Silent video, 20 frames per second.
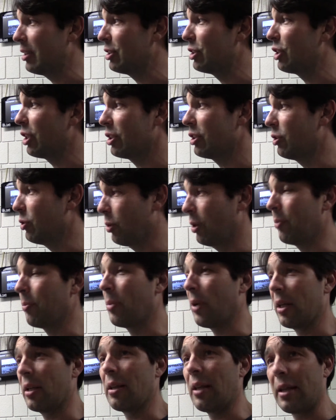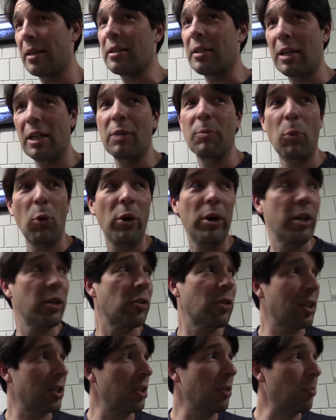just do it, but let's get a more
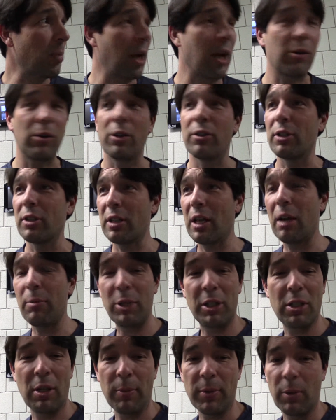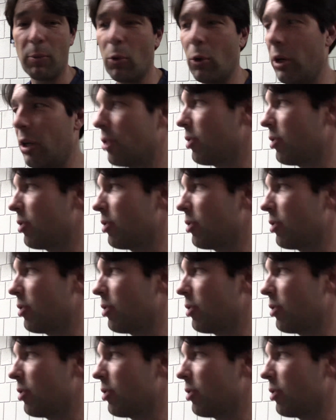interesting background. There's got to be something more